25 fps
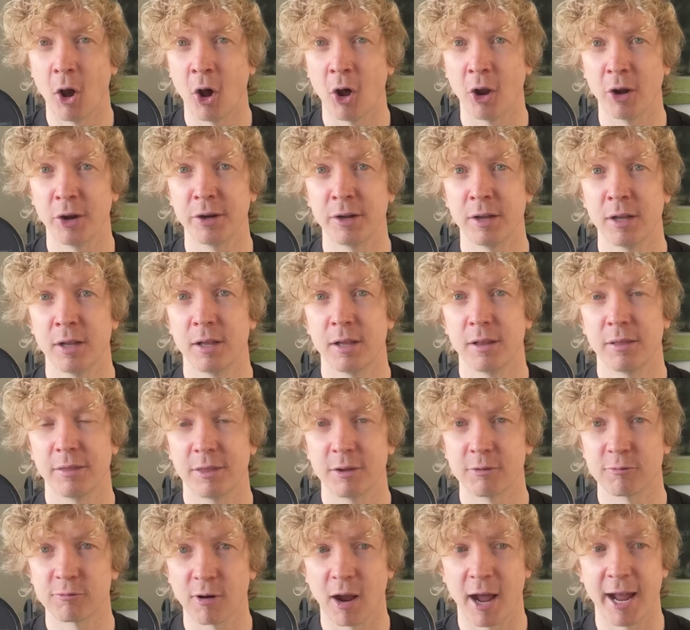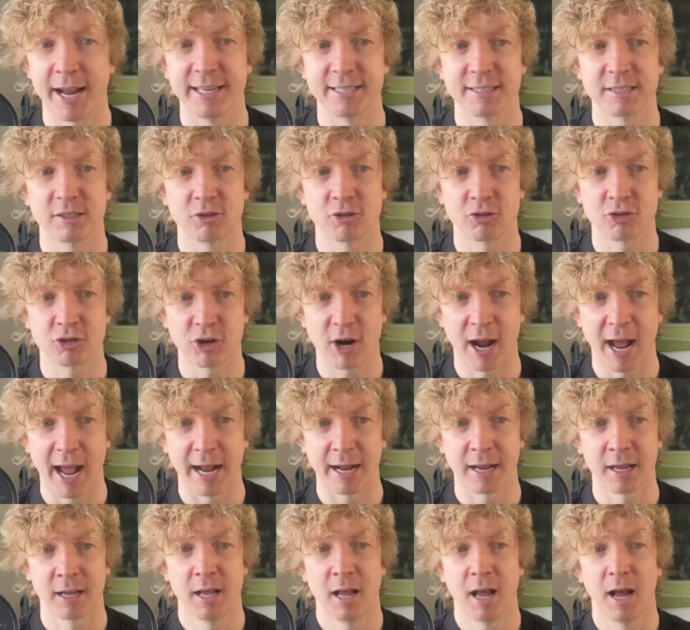on the right
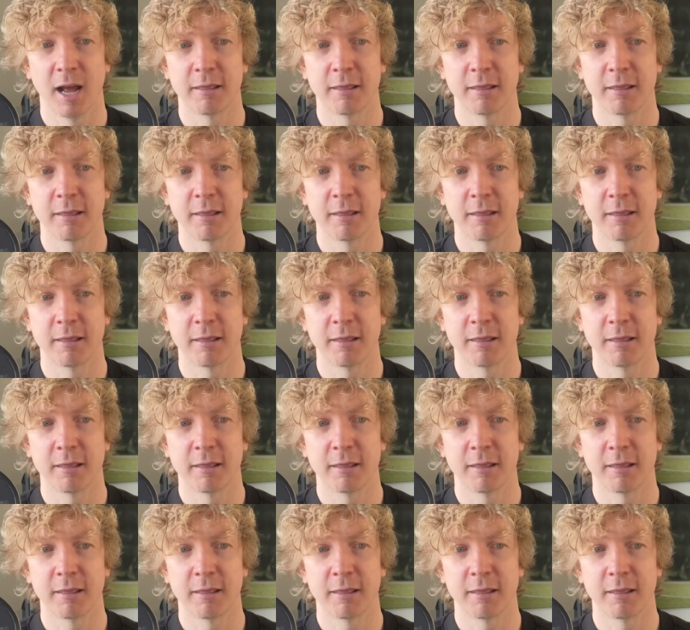track.